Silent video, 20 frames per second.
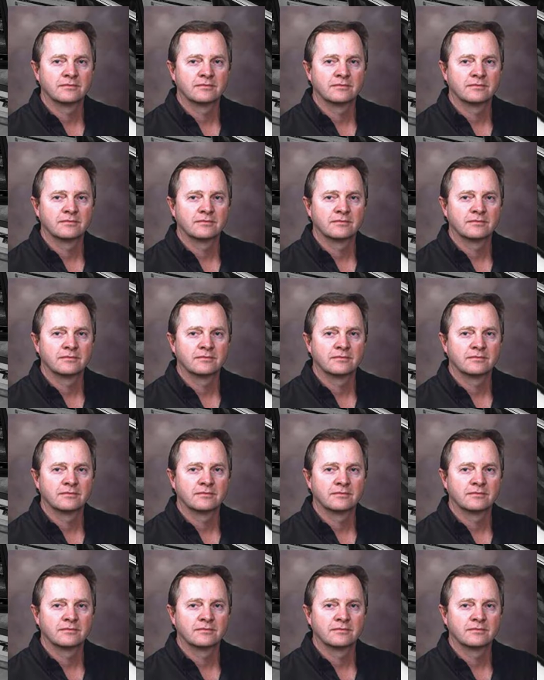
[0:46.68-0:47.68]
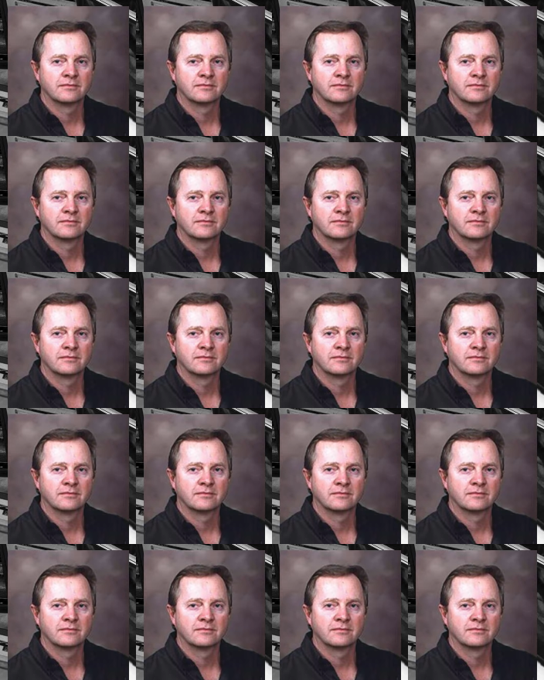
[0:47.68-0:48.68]

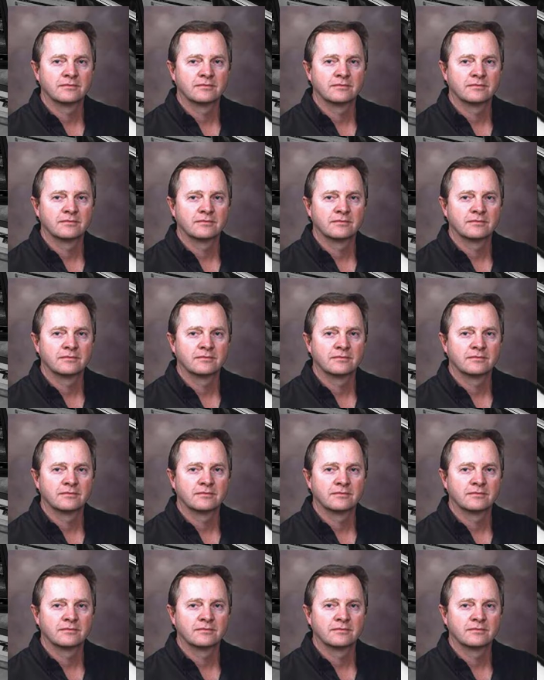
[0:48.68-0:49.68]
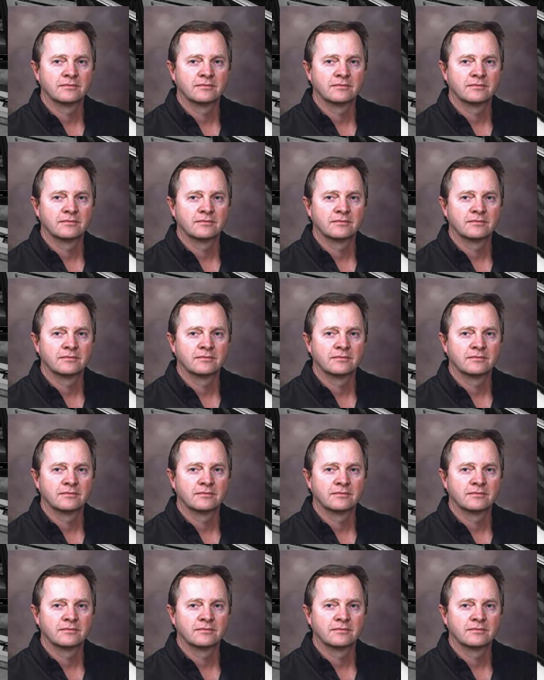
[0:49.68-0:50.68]

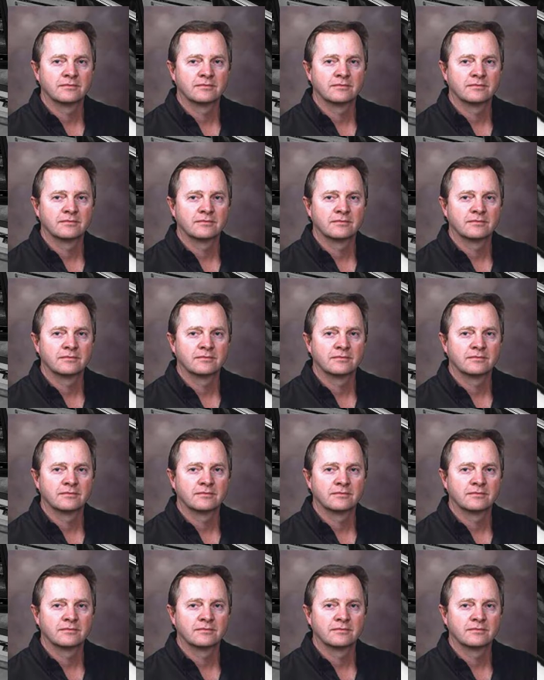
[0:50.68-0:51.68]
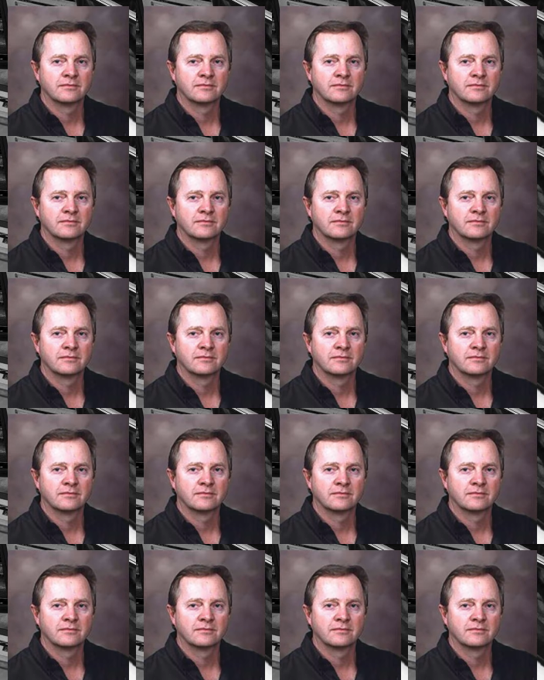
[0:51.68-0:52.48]
The face doesn't move, so there is nothing to read.